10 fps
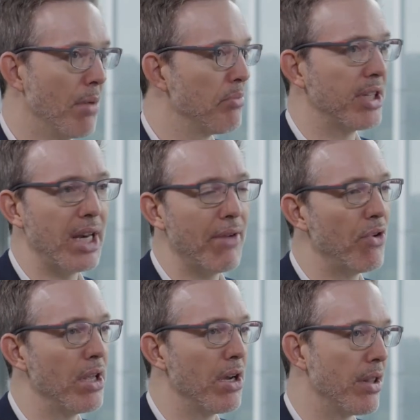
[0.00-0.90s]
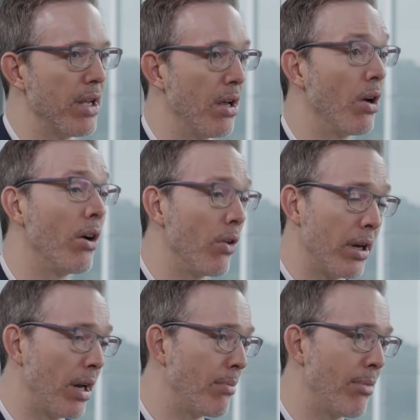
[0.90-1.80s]
But then every year
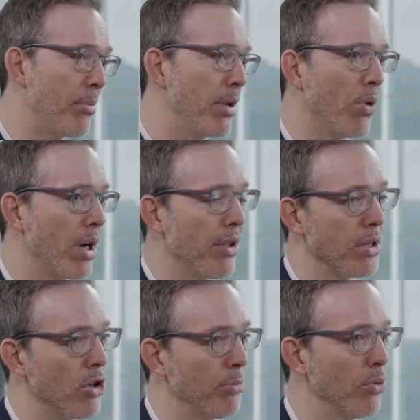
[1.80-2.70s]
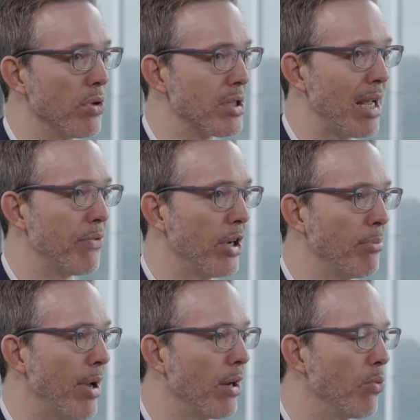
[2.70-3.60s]
and maybe one other example was African
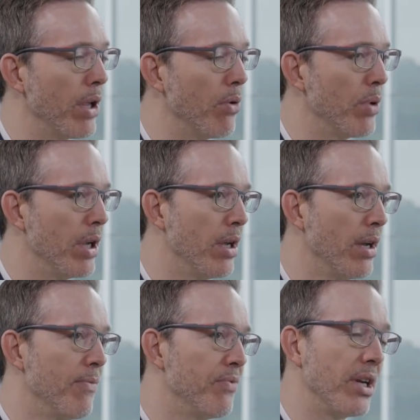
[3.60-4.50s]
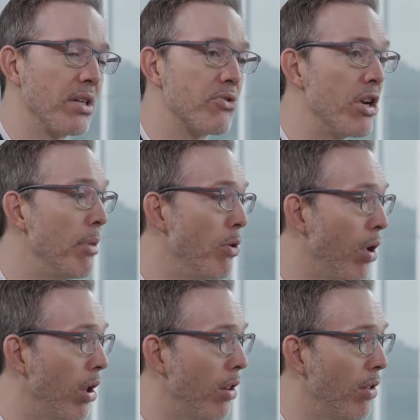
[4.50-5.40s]
Bank. We did extremely
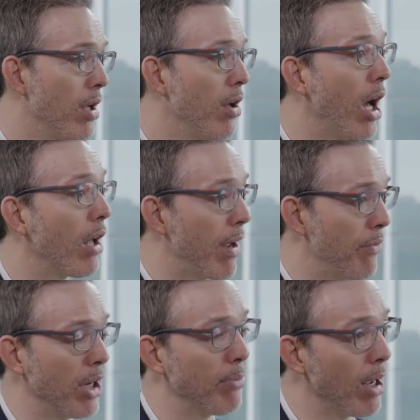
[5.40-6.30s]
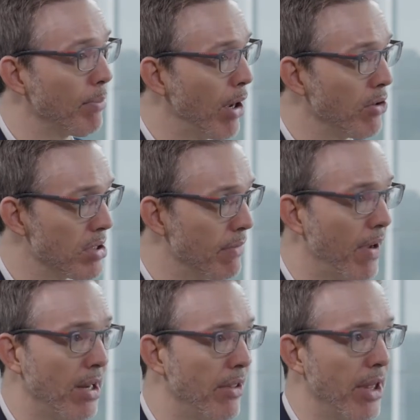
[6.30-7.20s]
well out of African Bank post the
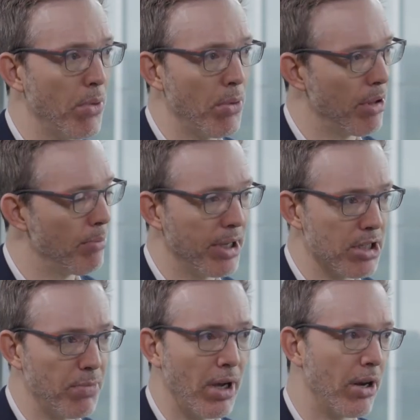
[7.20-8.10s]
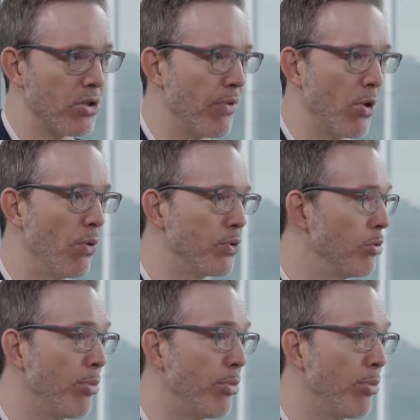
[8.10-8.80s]
failure there. We were the biggest buyers of their offshore